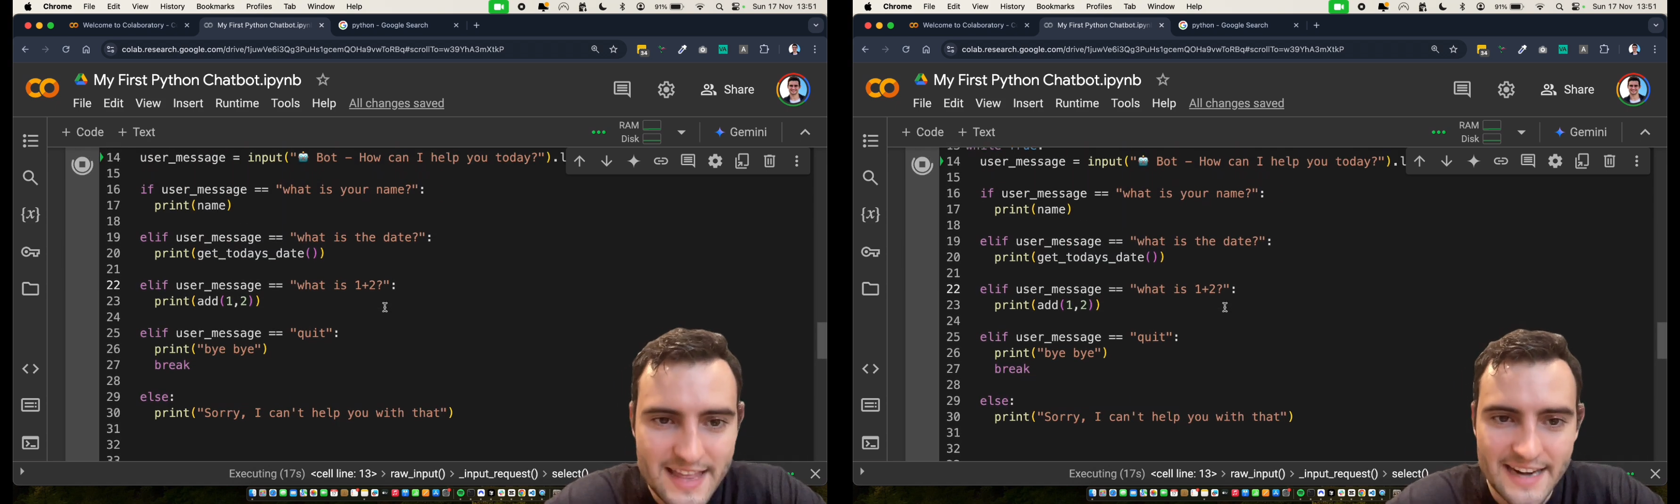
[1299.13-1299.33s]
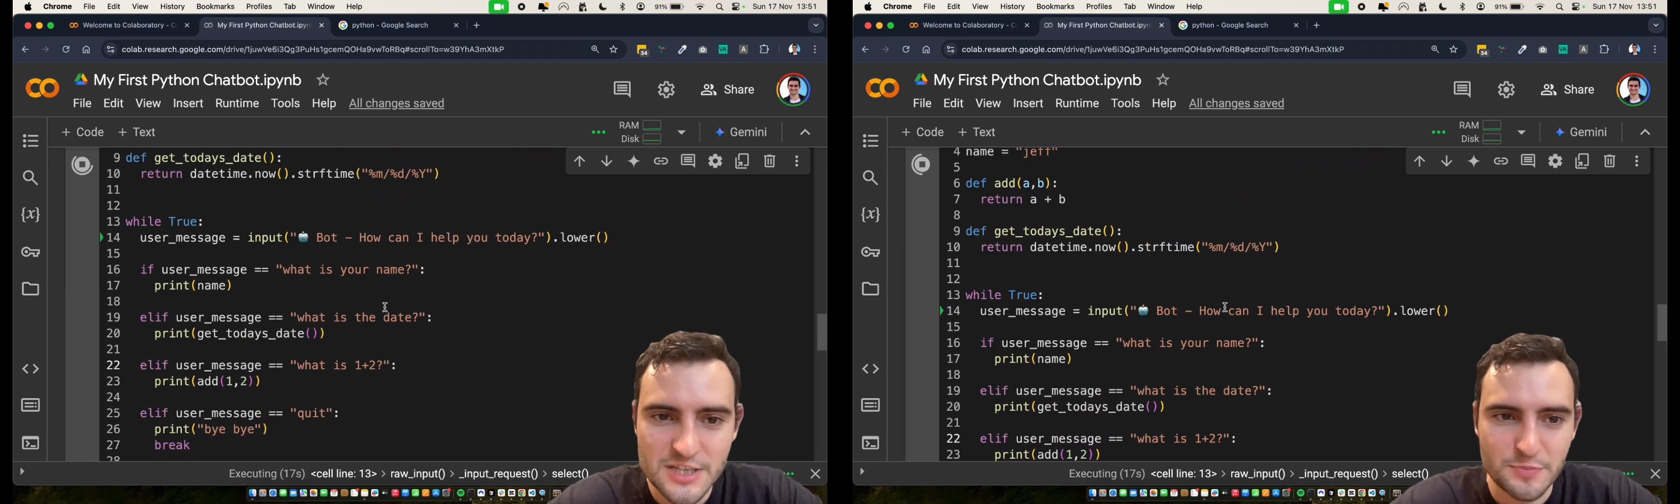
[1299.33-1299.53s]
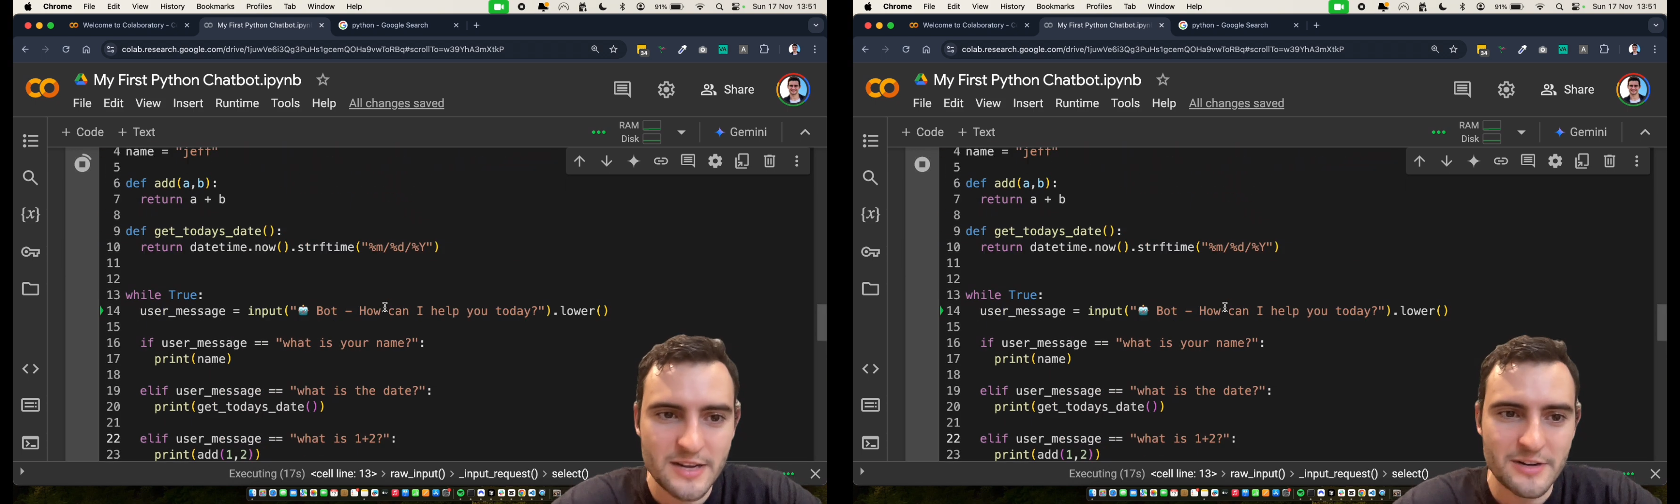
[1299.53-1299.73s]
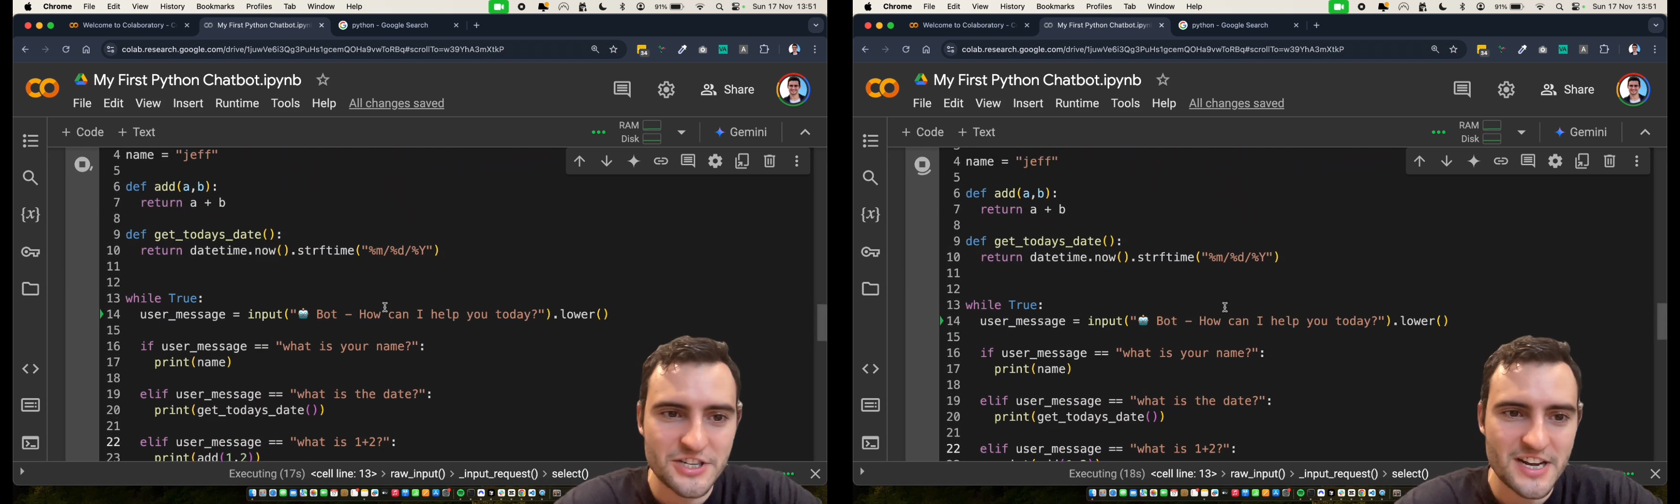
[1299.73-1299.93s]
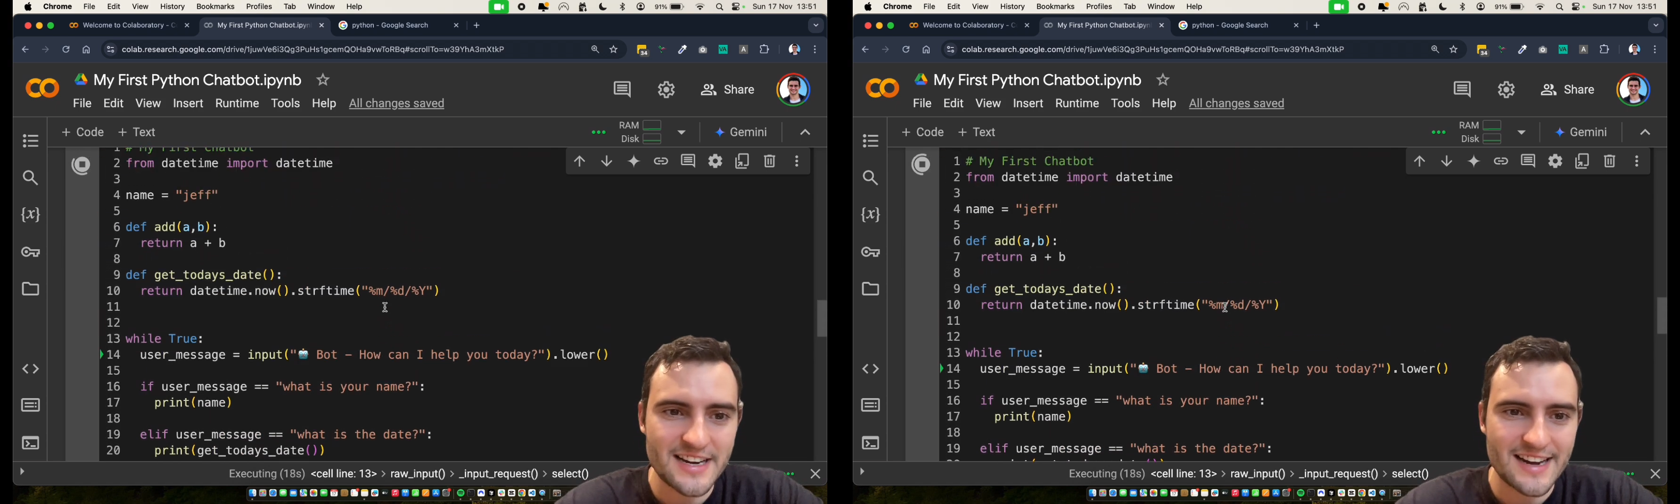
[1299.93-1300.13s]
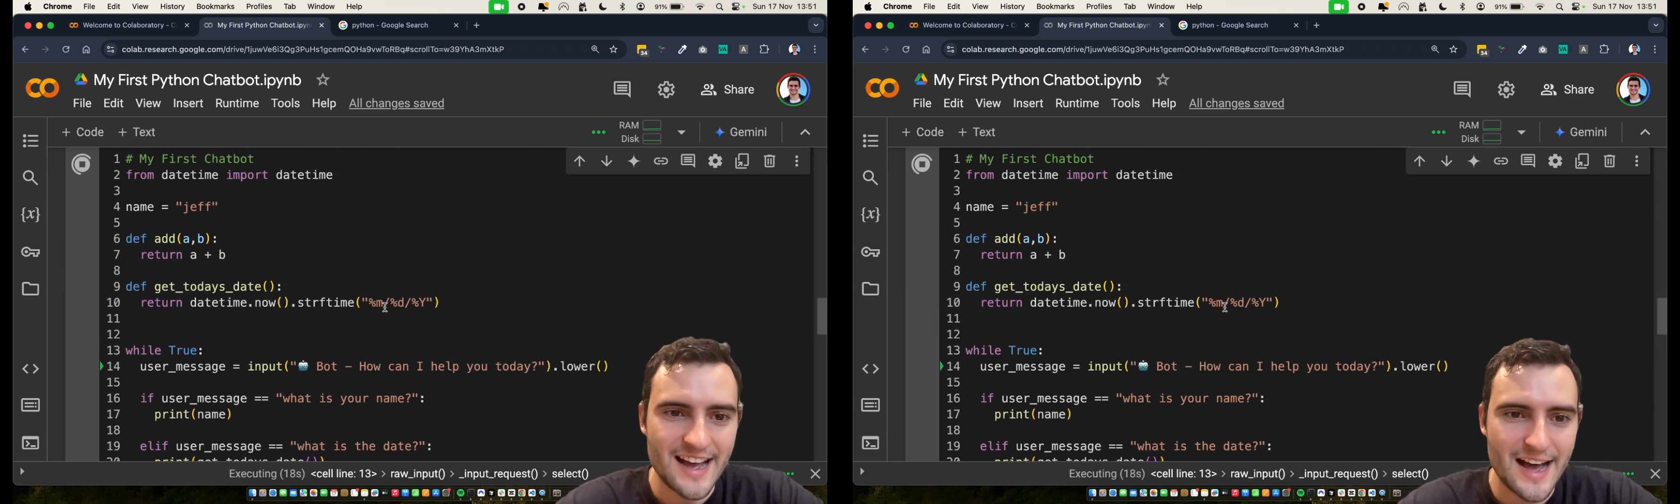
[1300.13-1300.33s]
that is pretty much it.